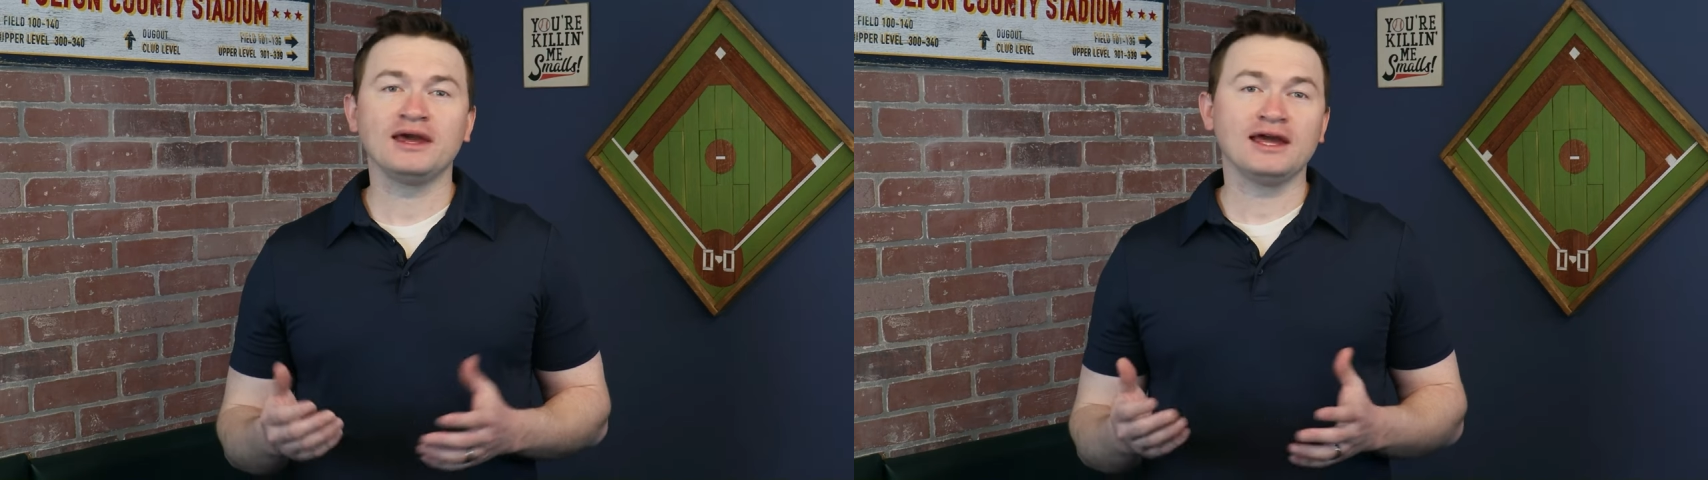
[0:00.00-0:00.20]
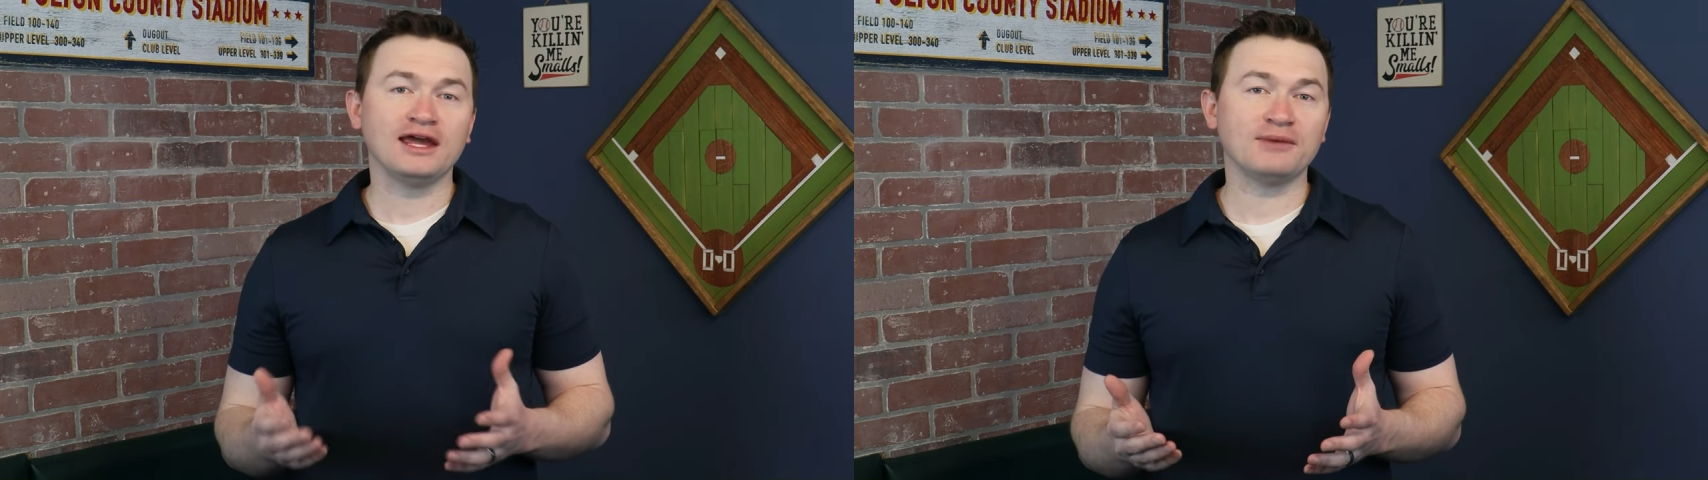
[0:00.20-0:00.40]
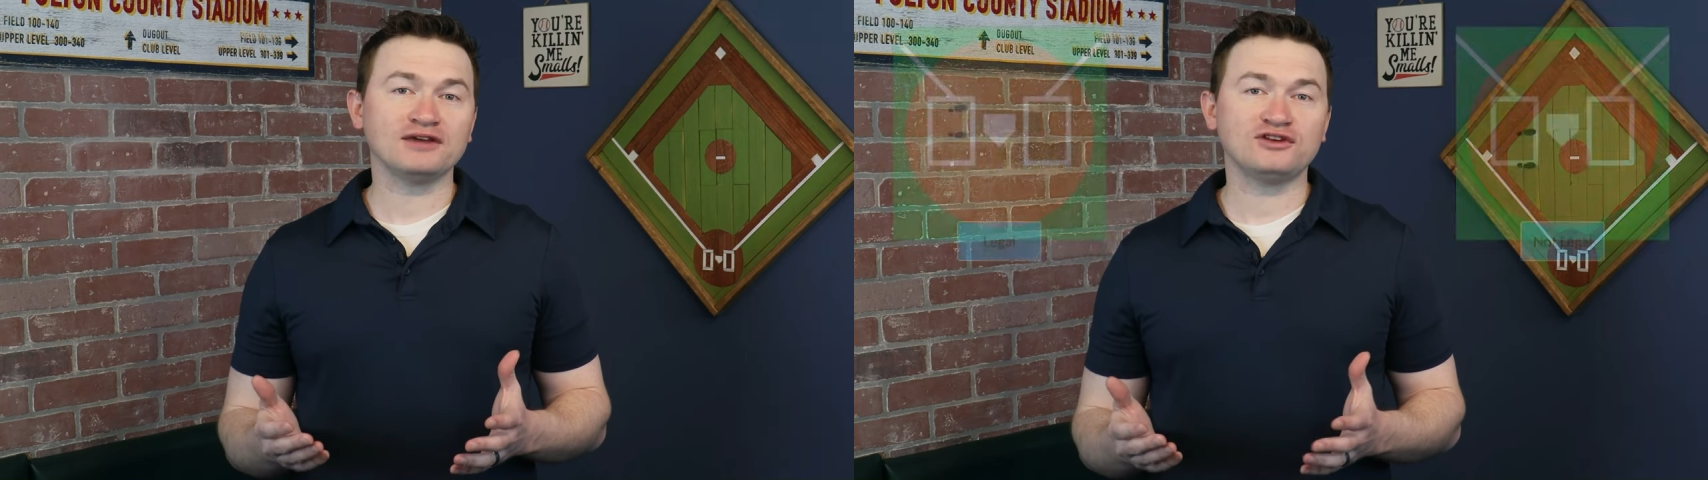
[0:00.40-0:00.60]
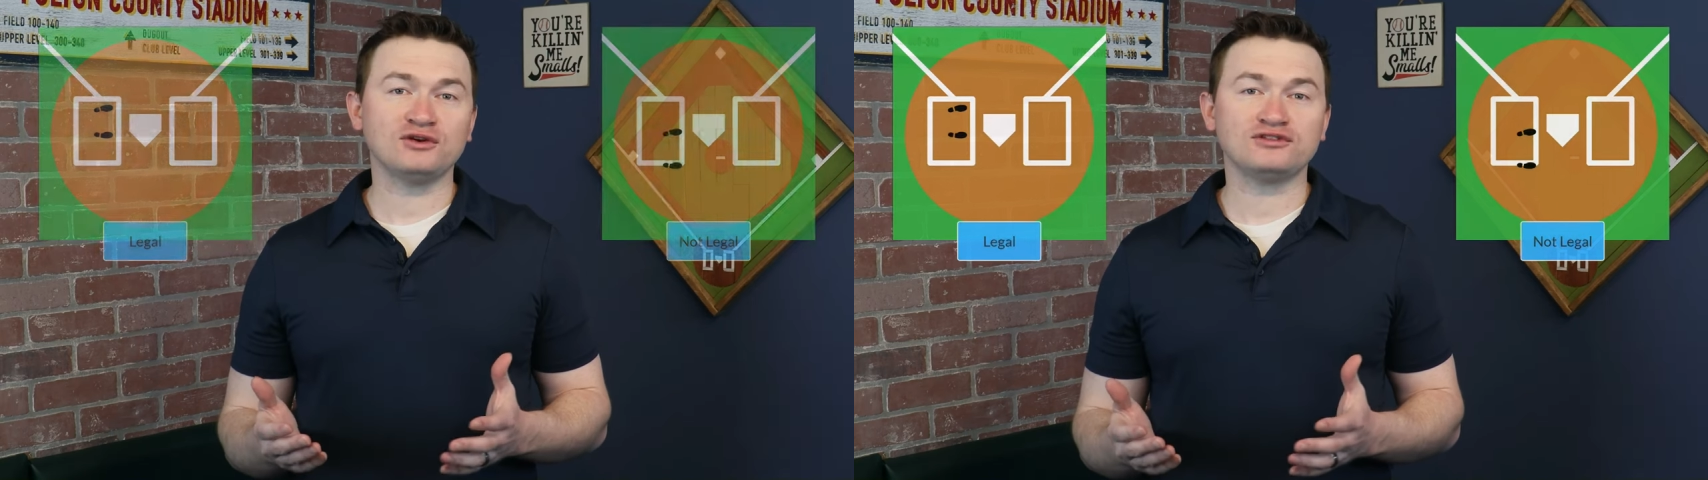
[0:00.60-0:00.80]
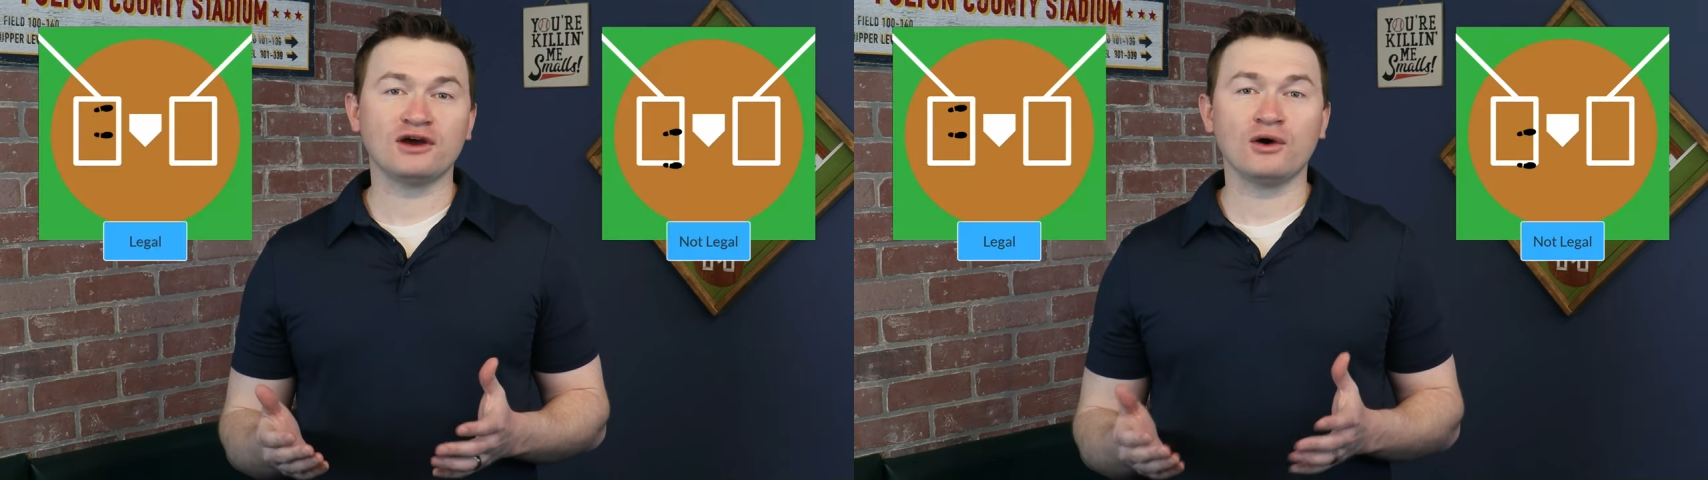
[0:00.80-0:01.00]
he must do
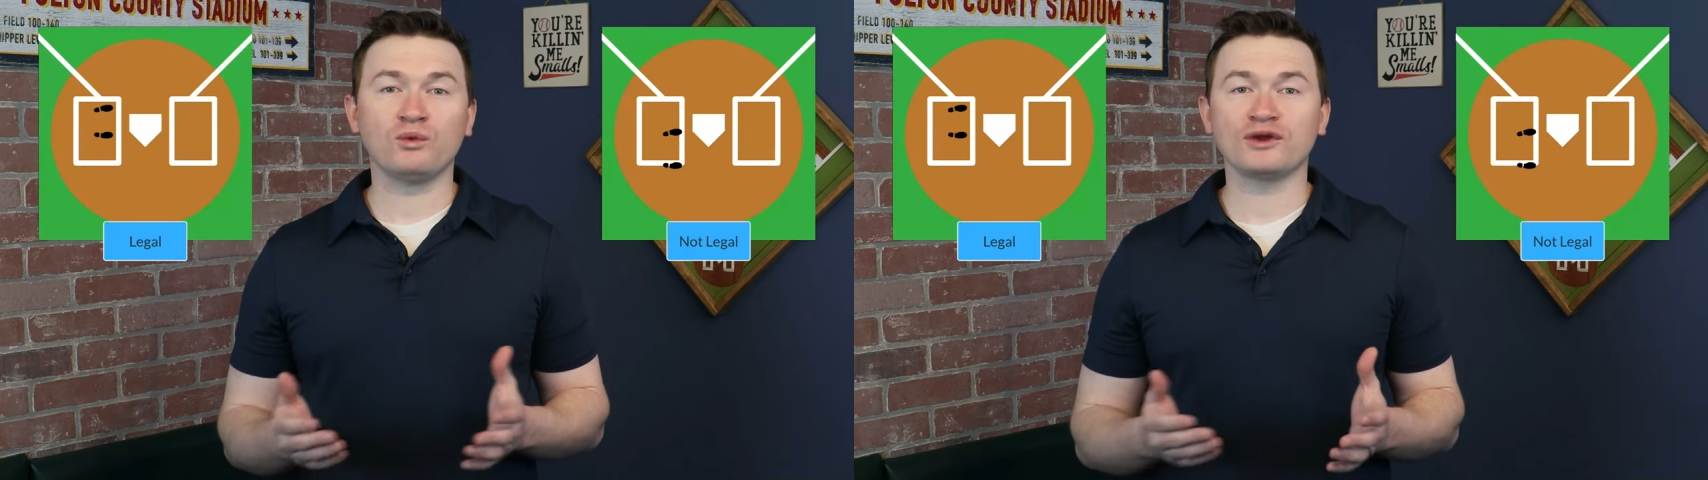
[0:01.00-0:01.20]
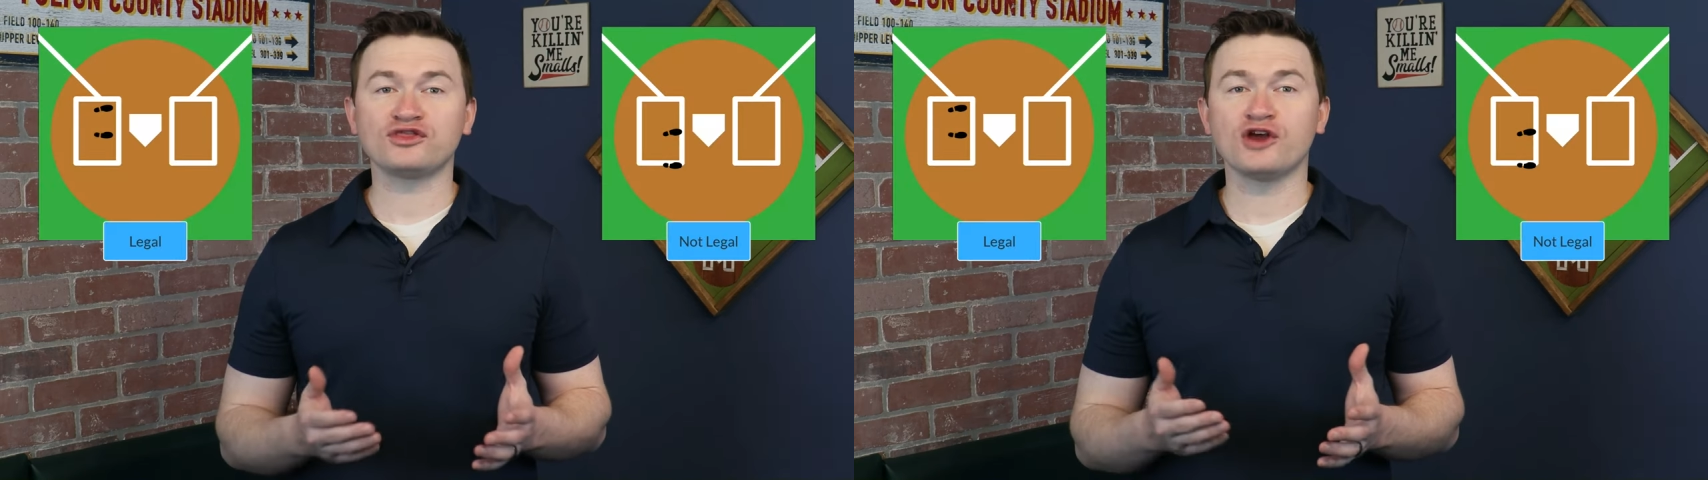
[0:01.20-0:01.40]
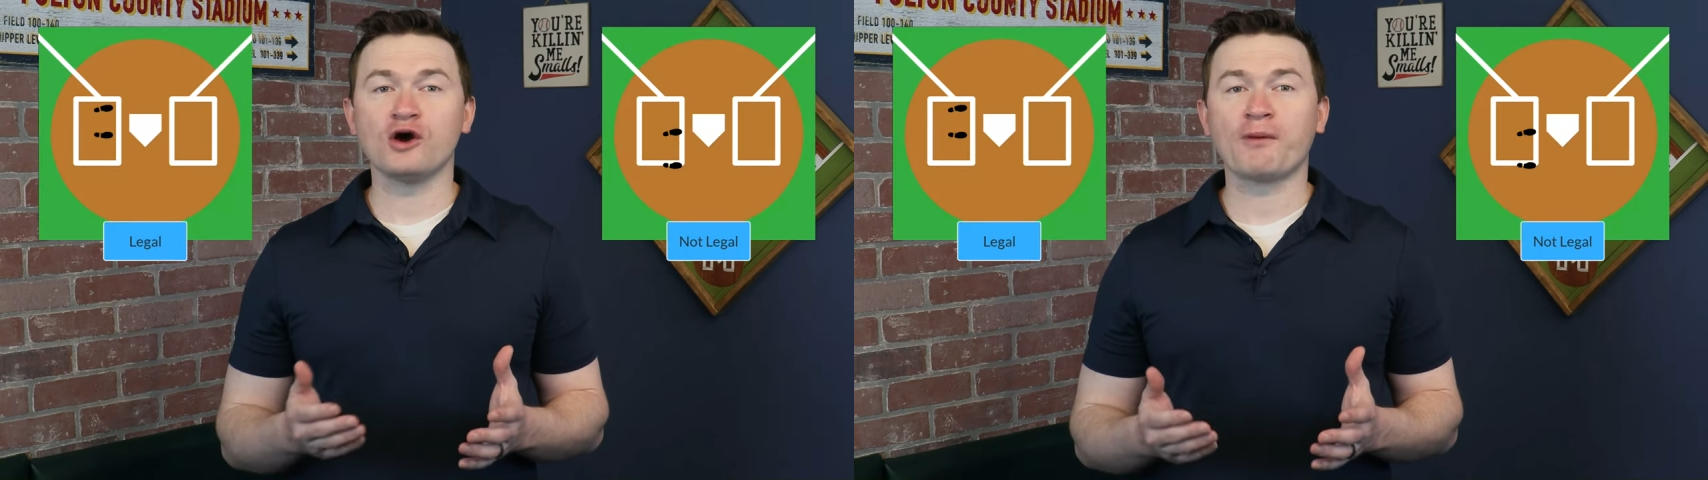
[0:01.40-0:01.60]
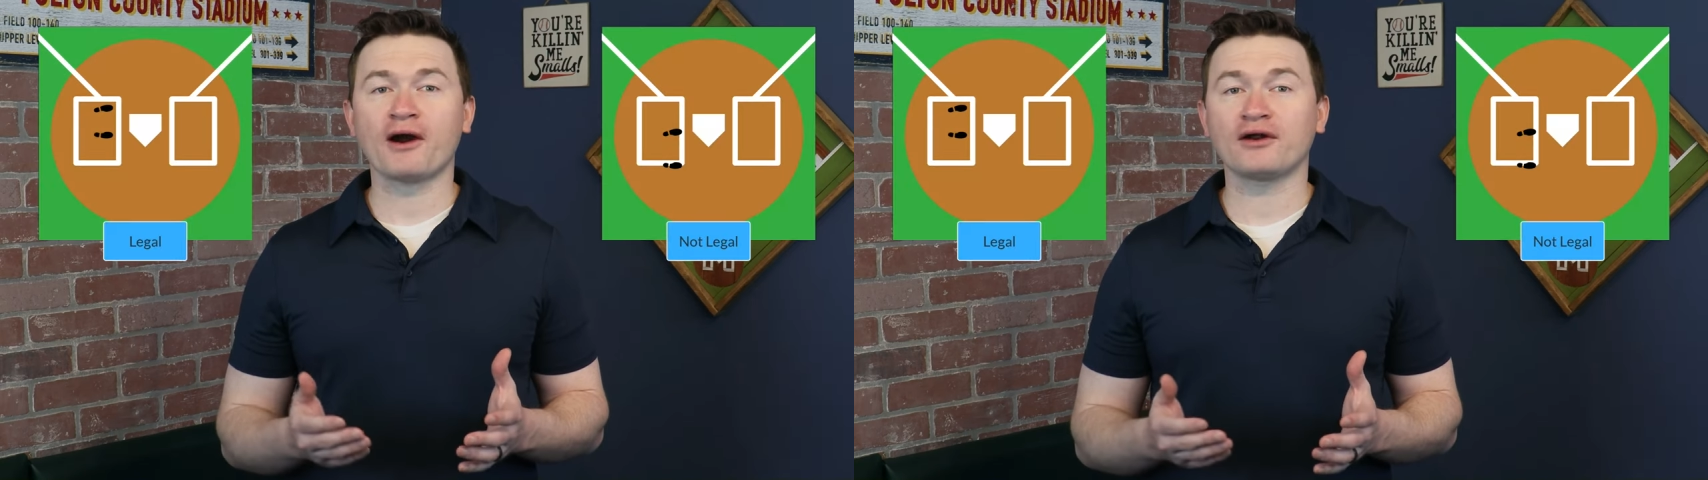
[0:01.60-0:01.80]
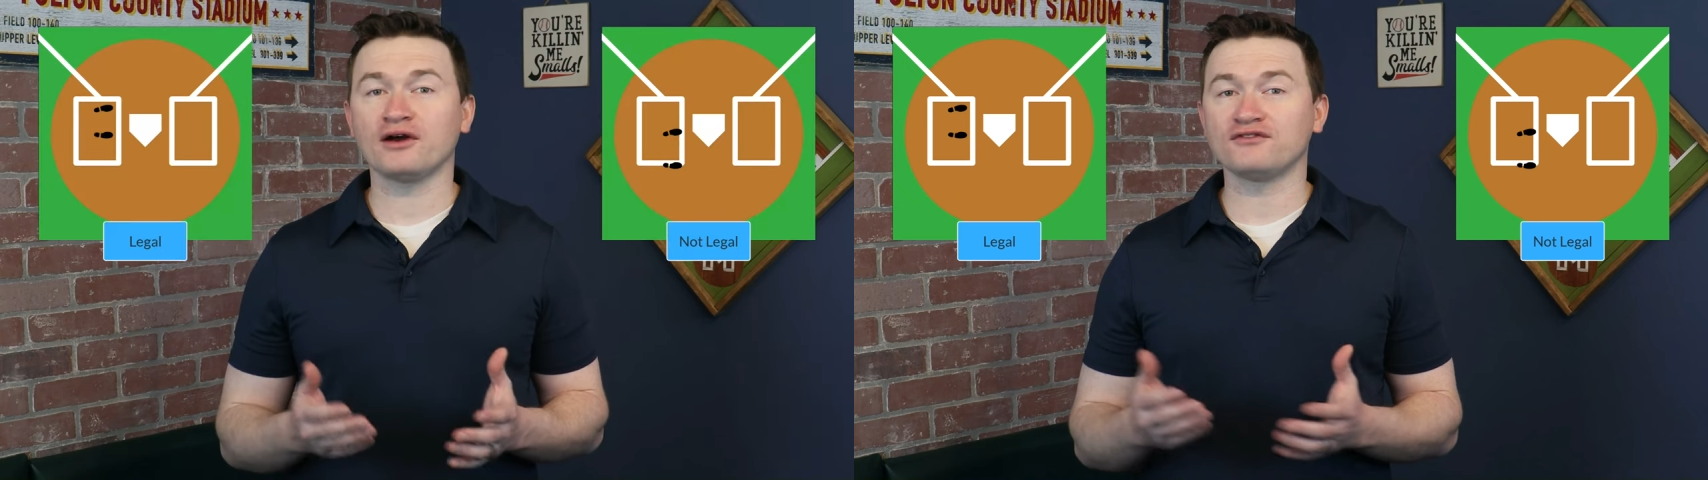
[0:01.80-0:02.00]
so with no
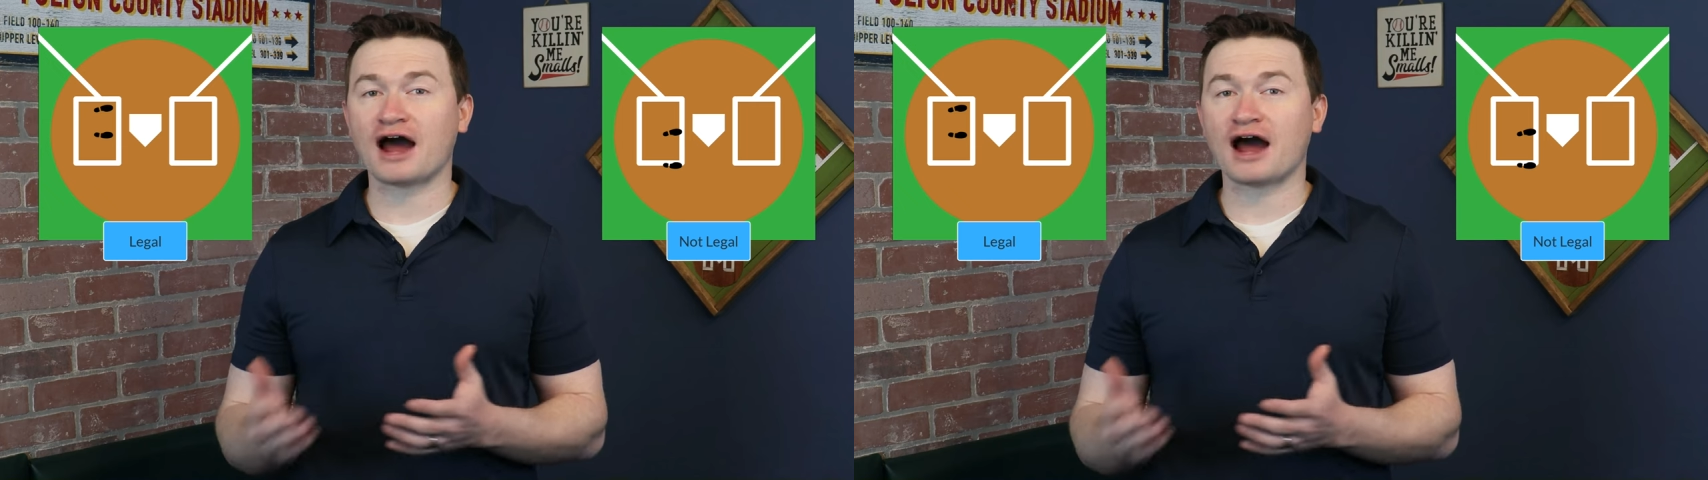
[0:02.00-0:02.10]
part of